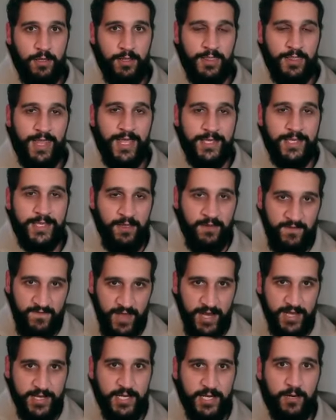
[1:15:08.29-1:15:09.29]
less
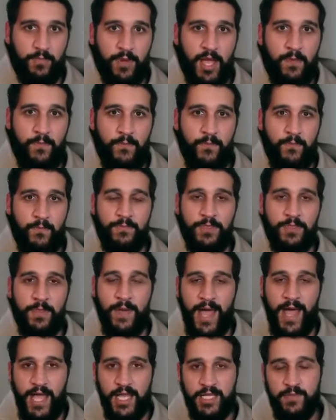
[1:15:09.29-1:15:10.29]
affected by the
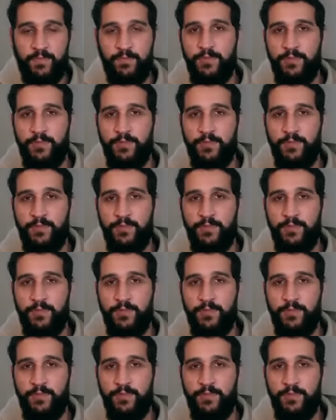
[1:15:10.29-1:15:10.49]
past,